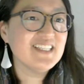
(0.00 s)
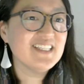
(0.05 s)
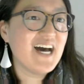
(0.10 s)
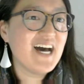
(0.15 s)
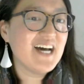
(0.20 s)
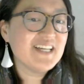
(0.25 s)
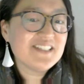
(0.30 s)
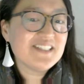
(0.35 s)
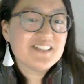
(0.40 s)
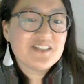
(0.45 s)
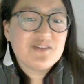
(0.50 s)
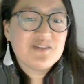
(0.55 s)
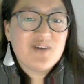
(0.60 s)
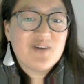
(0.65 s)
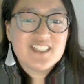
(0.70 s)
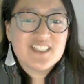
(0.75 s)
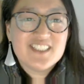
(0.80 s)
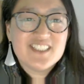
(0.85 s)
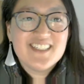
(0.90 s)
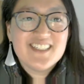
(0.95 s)
last
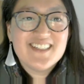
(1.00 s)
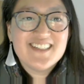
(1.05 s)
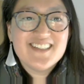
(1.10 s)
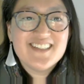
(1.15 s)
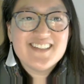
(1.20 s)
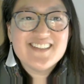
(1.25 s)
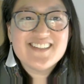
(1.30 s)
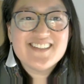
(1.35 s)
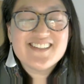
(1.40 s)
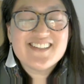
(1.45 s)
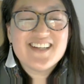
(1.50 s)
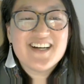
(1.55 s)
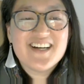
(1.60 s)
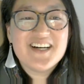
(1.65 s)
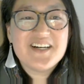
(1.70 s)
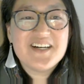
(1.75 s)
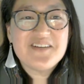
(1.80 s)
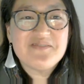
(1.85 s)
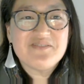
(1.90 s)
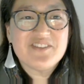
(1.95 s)
questions
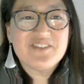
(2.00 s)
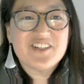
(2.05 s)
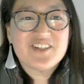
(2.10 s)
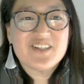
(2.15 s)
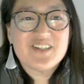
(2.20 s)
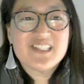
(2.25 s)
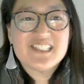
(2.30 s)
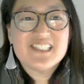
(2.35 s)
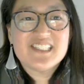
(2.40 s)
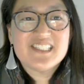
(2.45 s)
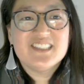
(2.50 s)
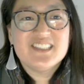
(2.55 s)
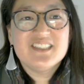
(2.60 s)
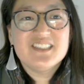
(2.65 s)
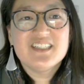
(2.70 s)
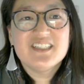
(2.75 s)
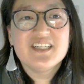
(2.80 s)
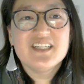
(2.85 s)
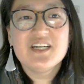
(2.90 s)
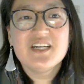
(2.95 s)
for
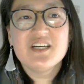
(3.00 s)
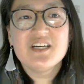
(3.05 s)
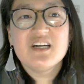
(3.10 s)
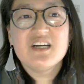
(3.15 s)
Crystal?